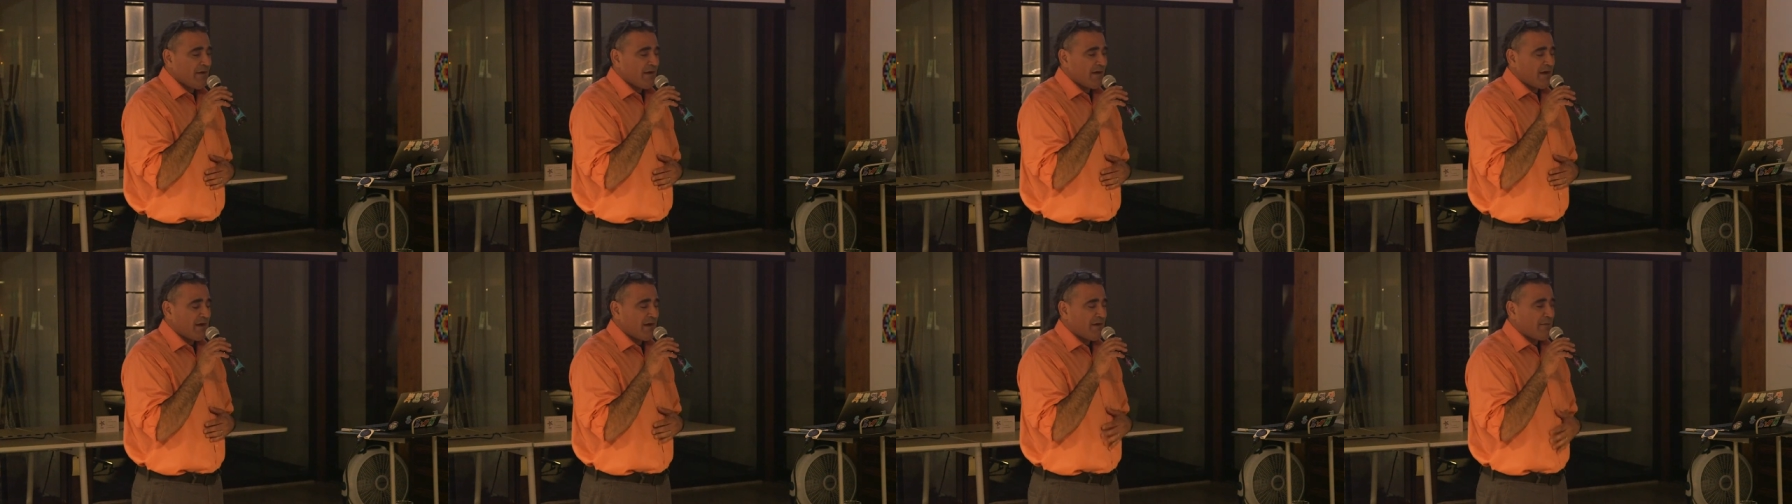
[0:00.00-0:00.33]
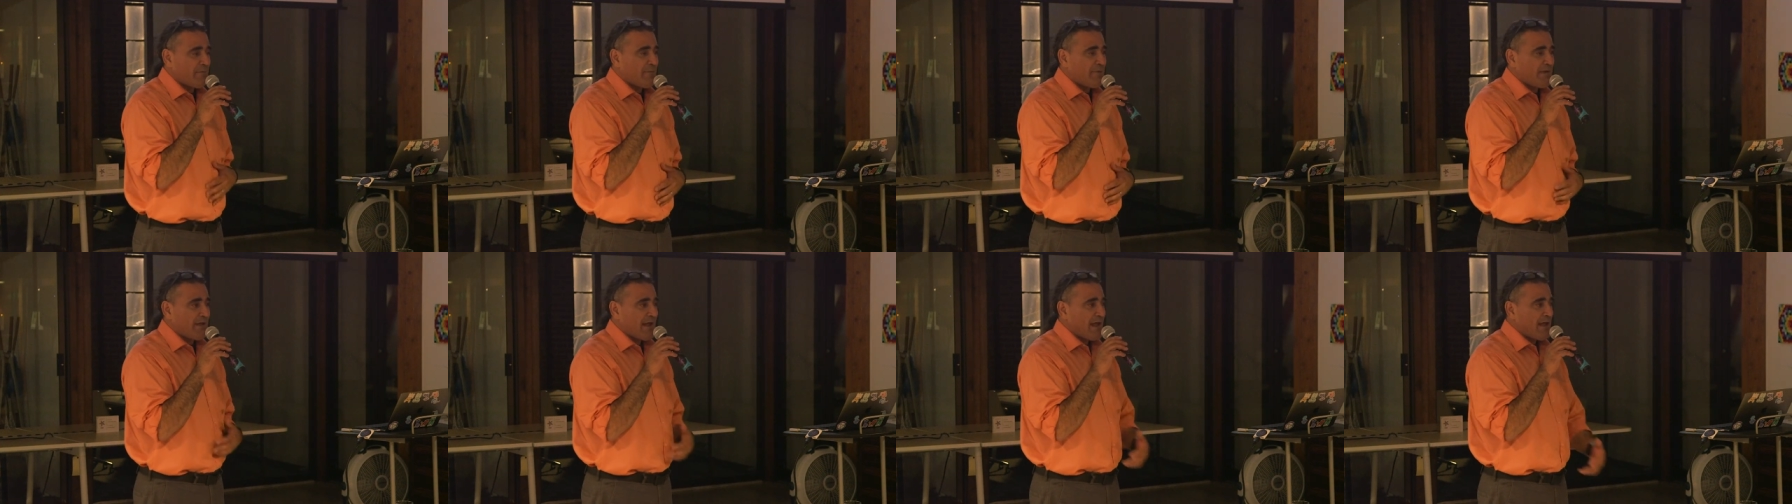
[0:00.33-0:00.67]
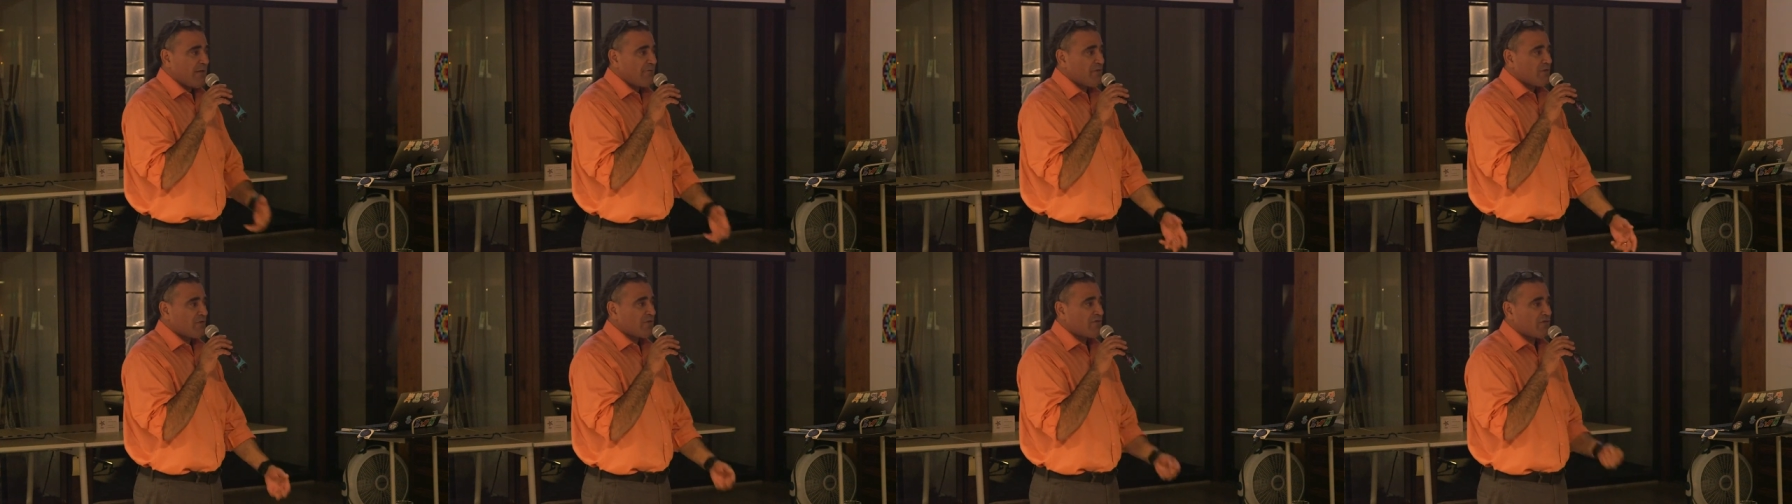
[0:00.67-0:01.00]
uh, be
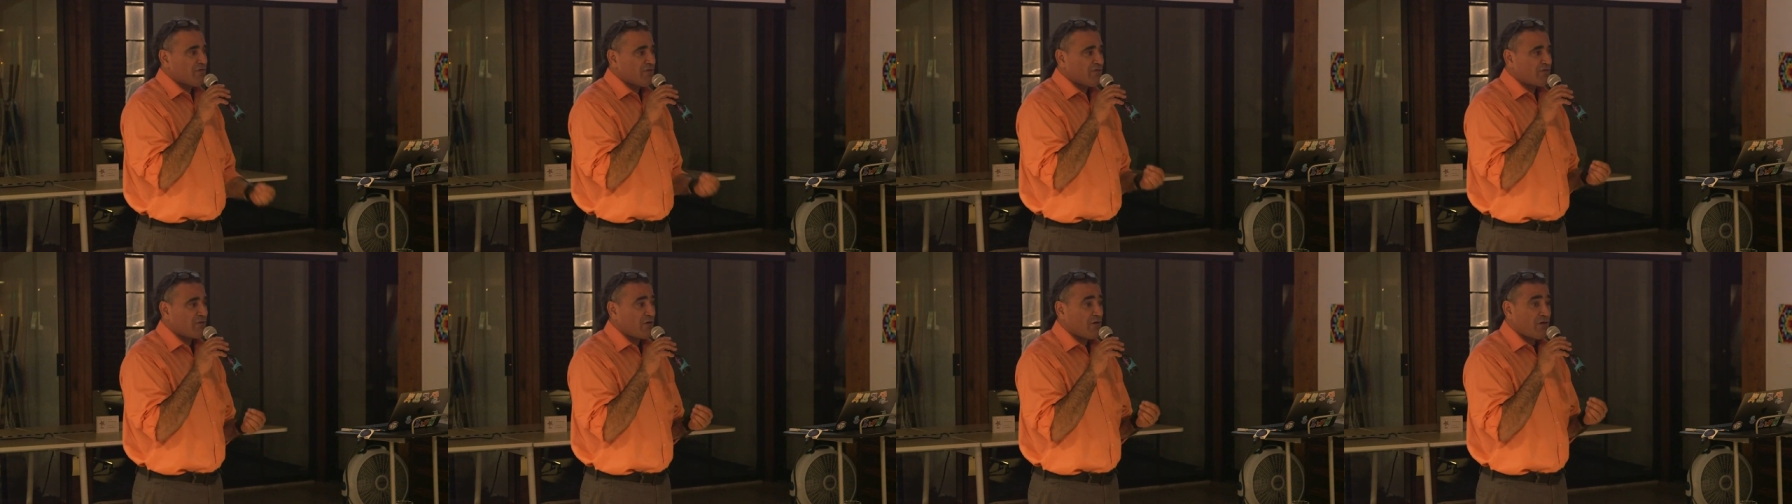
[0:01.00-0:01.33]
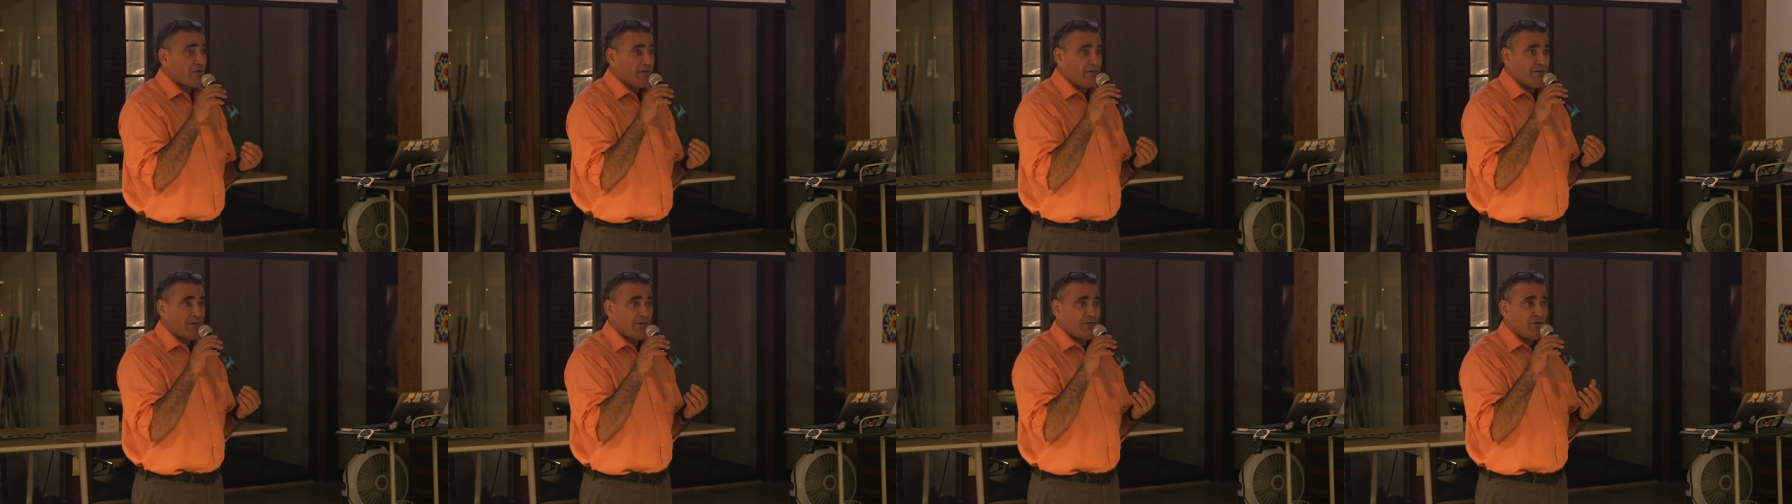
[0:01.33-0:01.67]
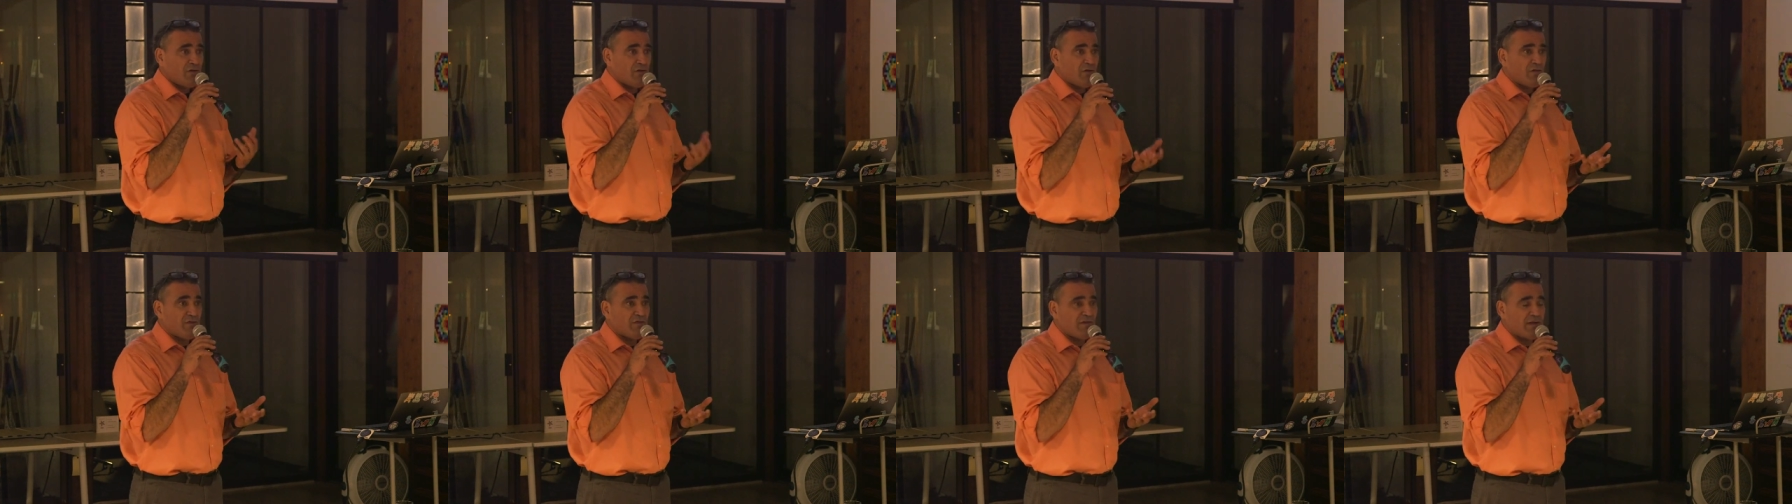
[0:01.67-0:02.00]
able to start
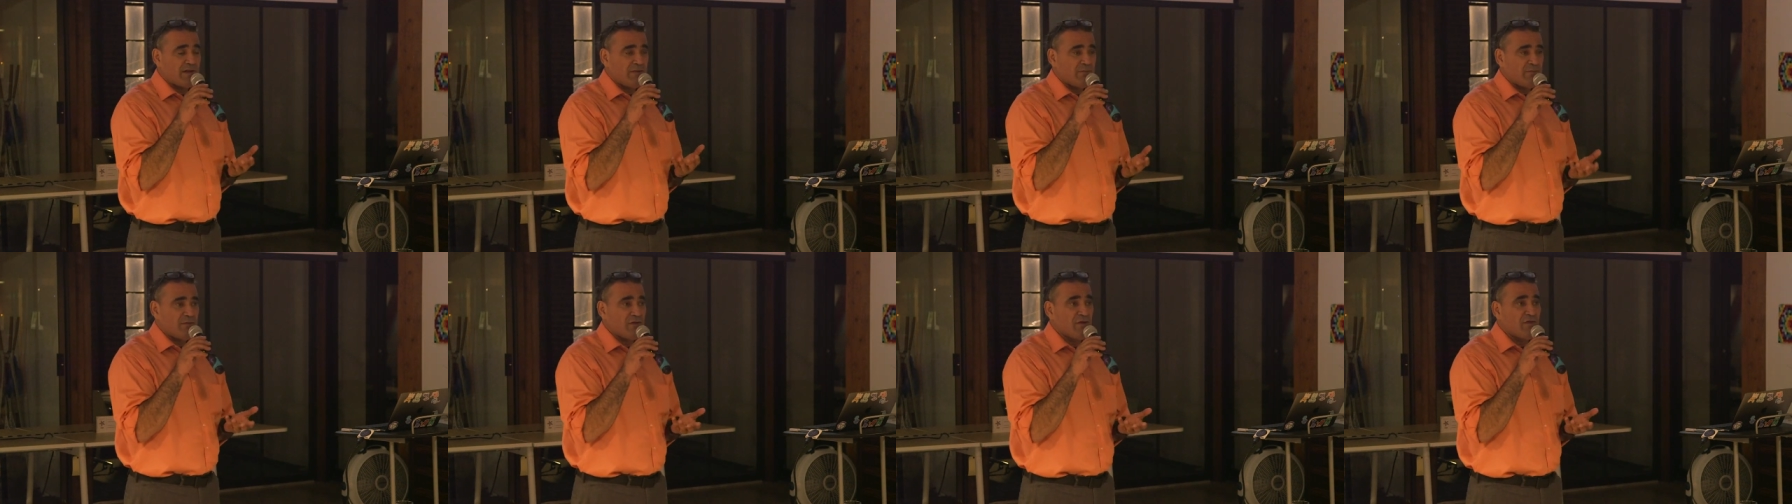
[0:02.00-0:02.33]
using